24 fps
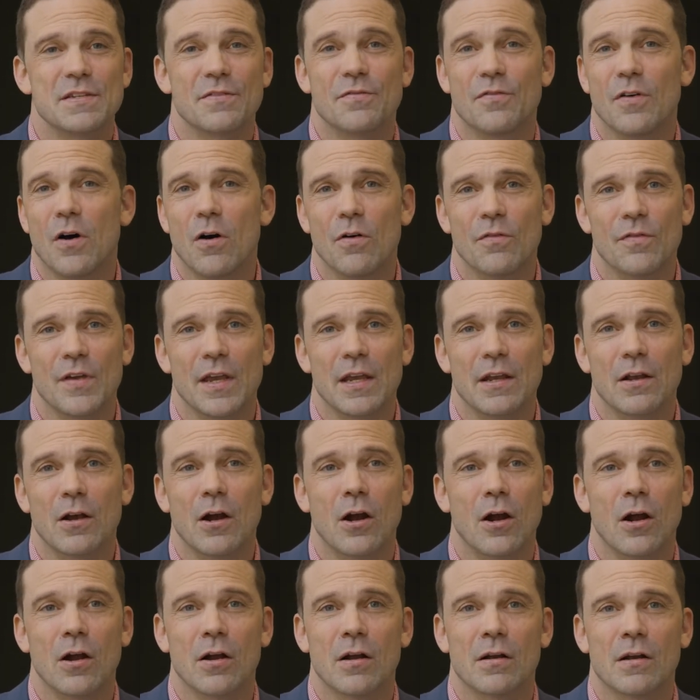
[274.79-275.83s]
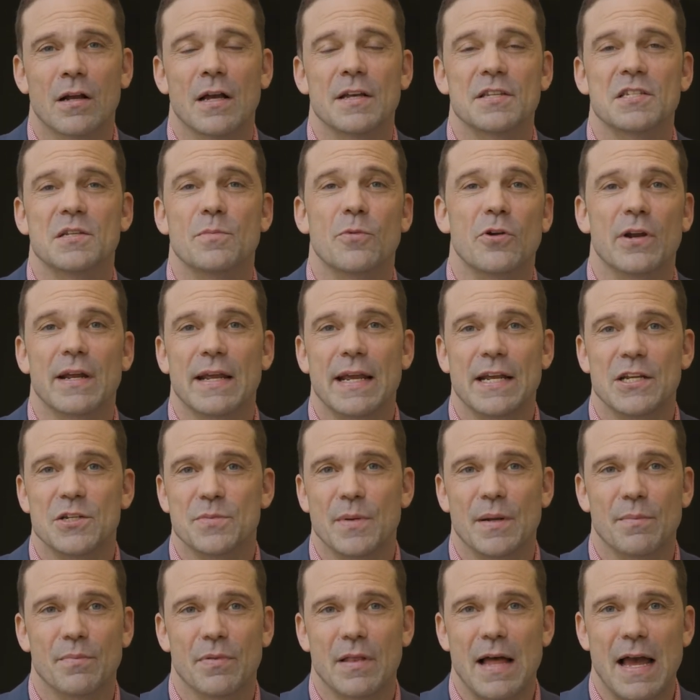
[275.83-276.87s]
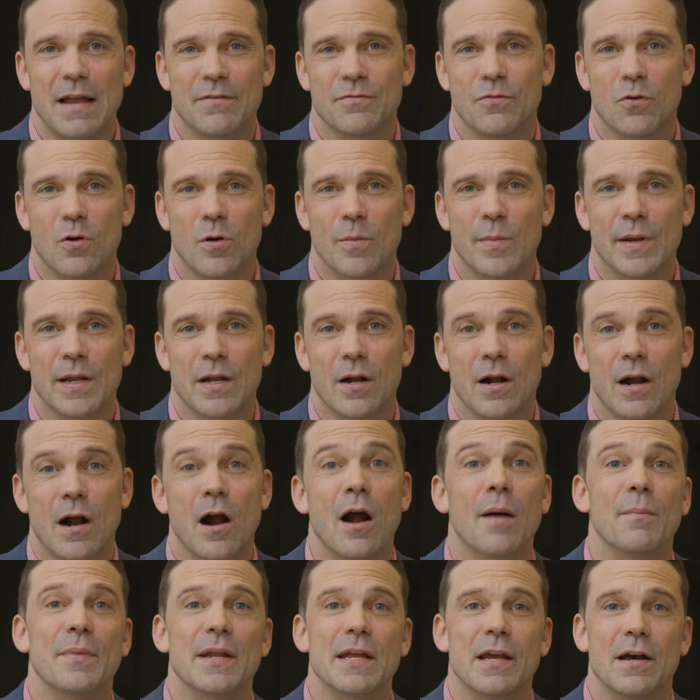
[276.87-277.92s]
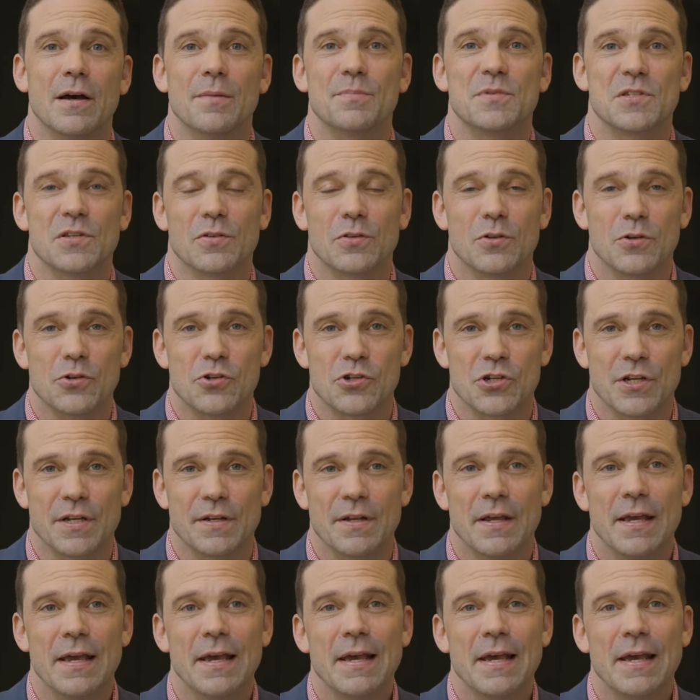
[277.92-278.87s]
evolving our customer engagement platform and our OmniHub solution.